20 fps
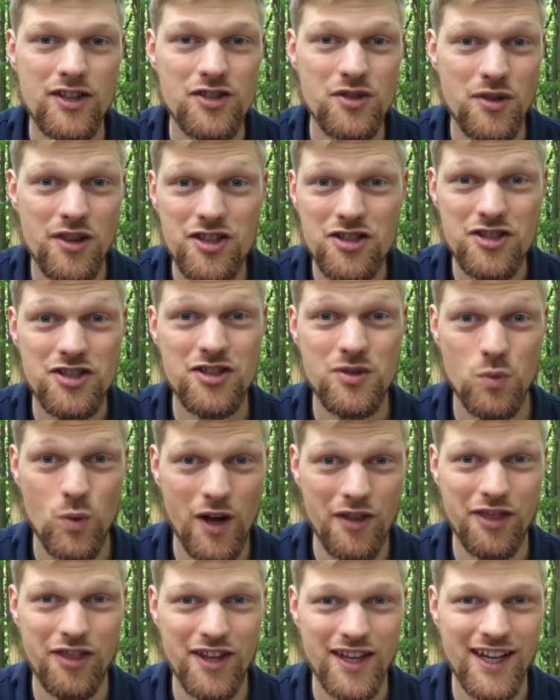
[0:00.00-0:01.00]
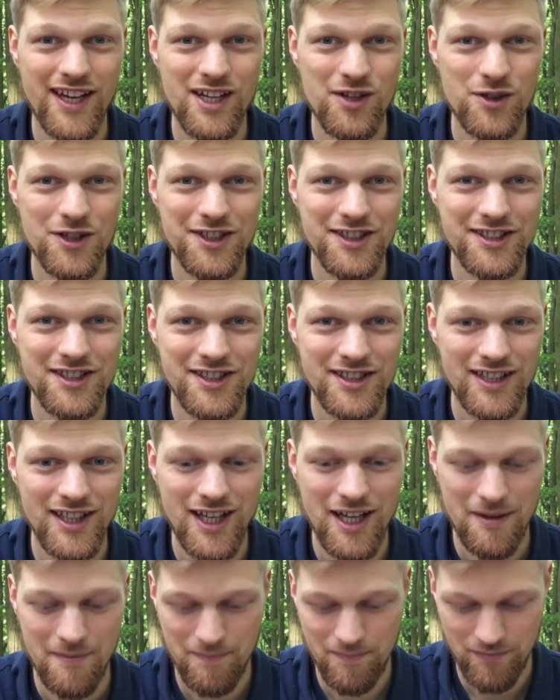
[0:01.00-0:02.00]
So this is one thing I learned.
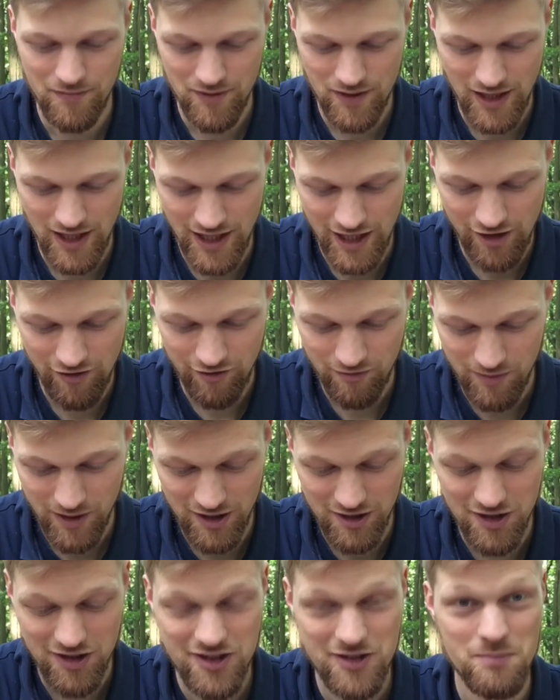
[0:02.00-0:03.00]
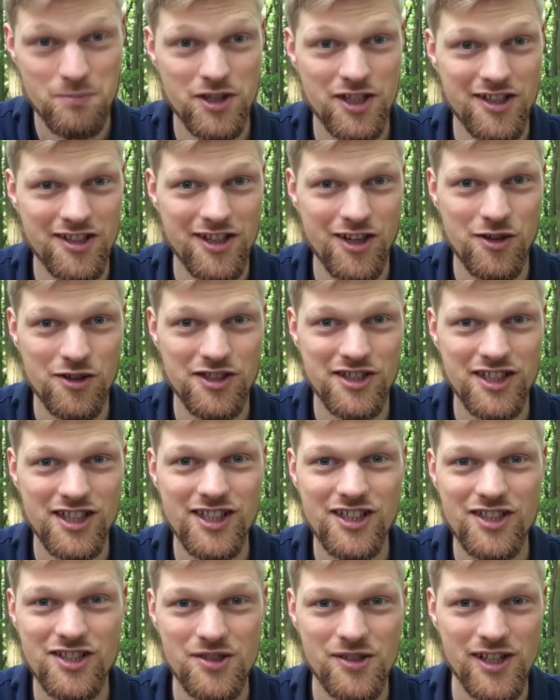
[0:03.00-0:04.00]
I have my list printed out
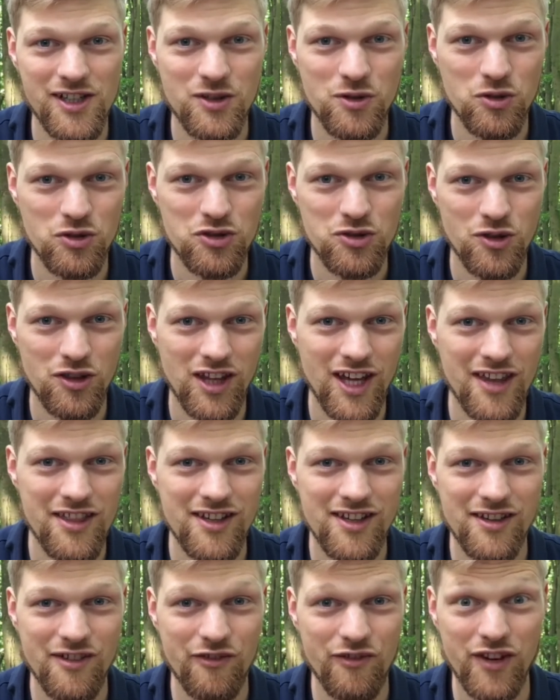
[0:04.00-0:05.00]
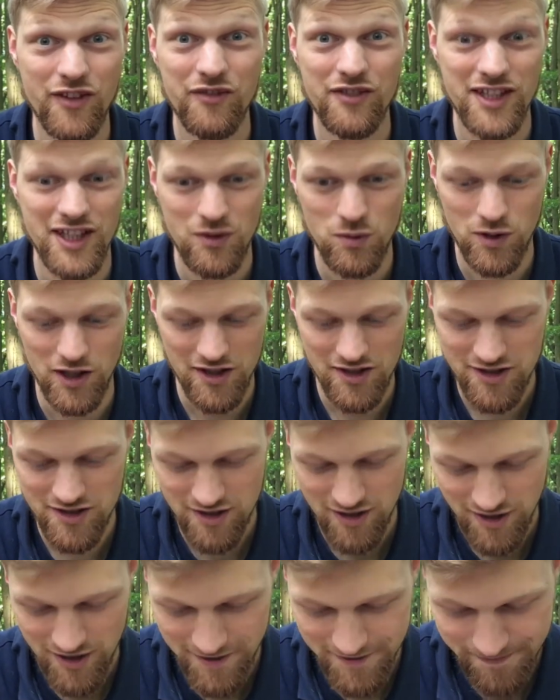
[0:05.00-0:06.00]
here, so I go to the other 15
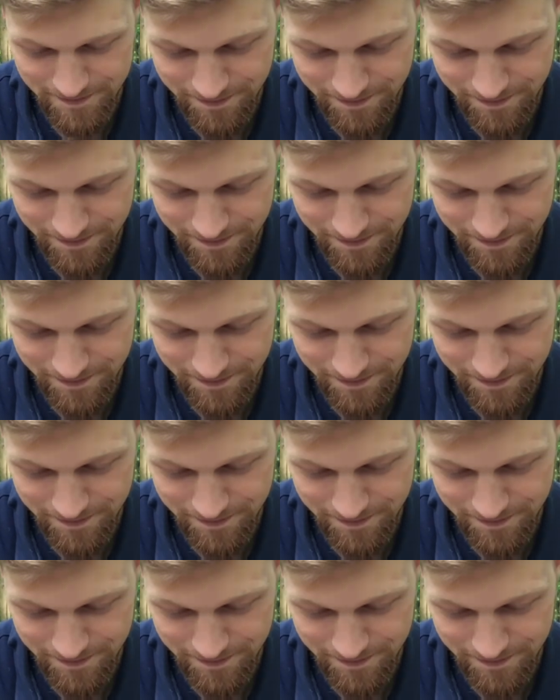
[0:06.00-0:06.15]
ones.